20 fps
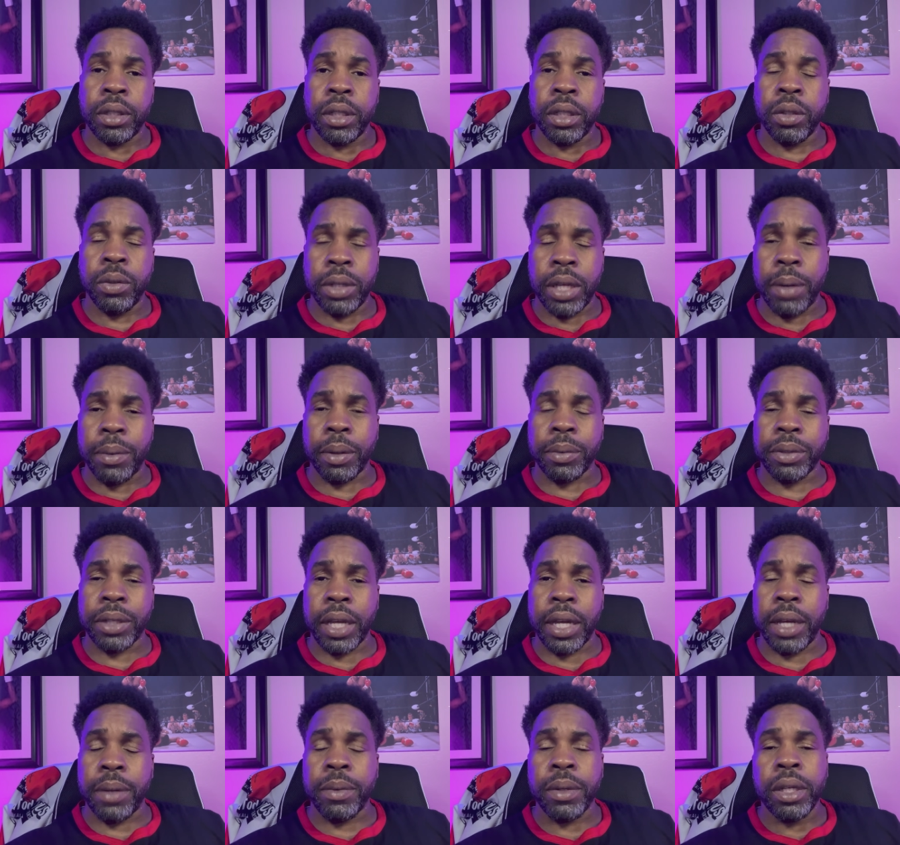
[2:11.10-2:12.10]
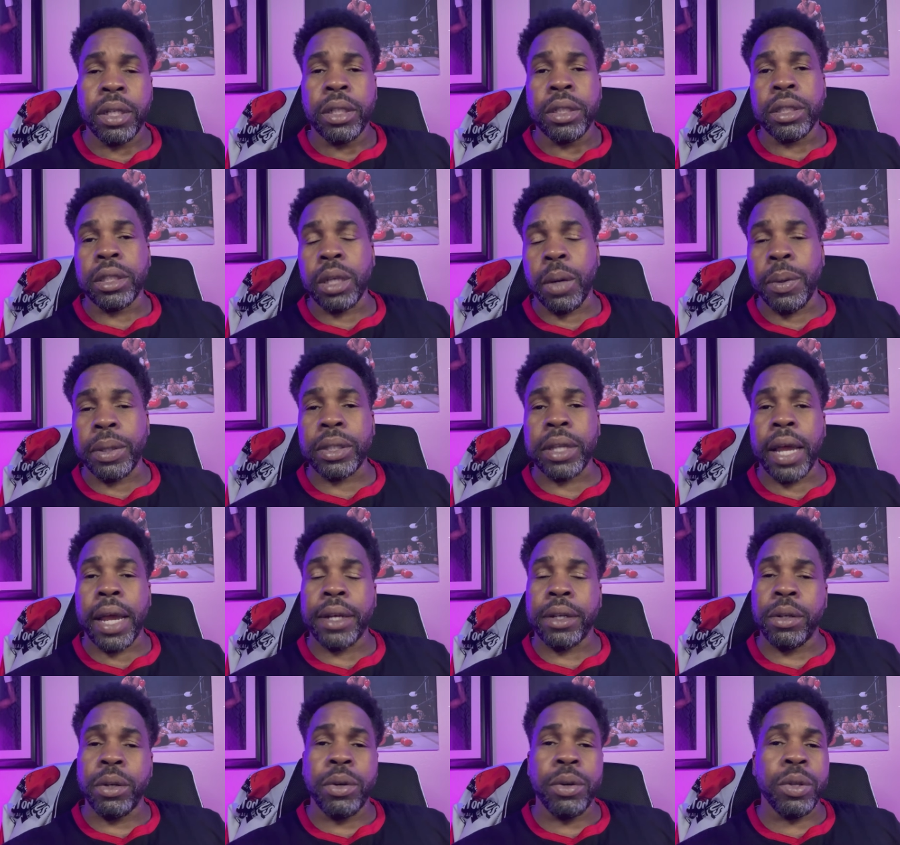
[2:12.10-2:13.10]
You get what I'm saying? So it's
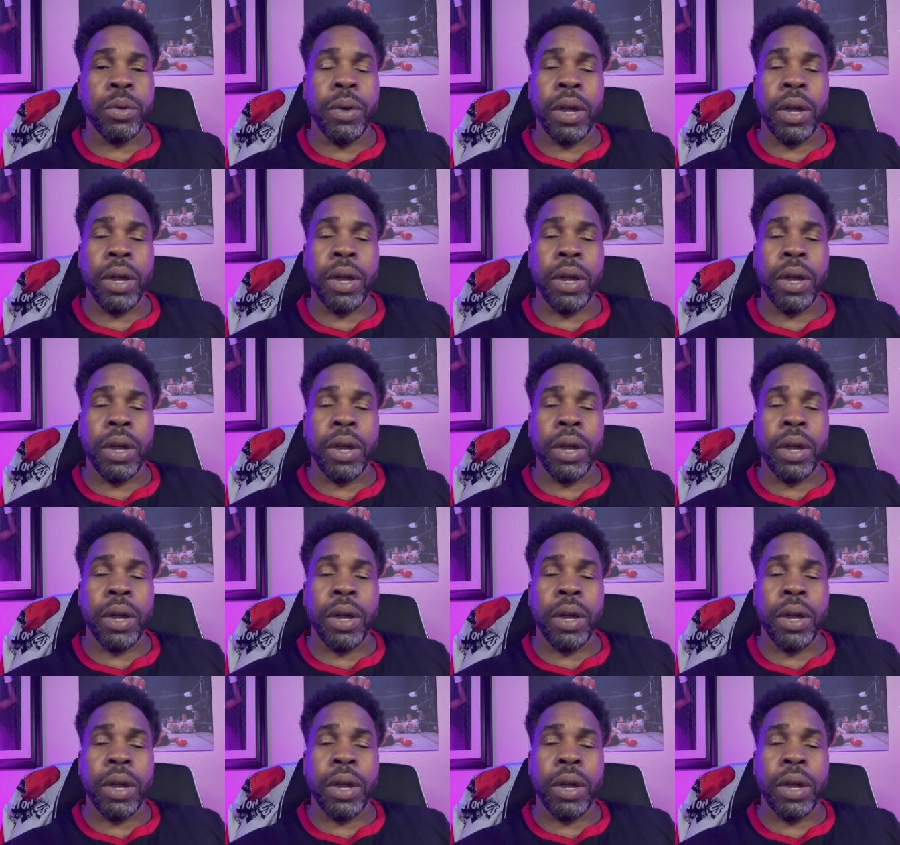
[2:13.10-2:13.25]
like, dude,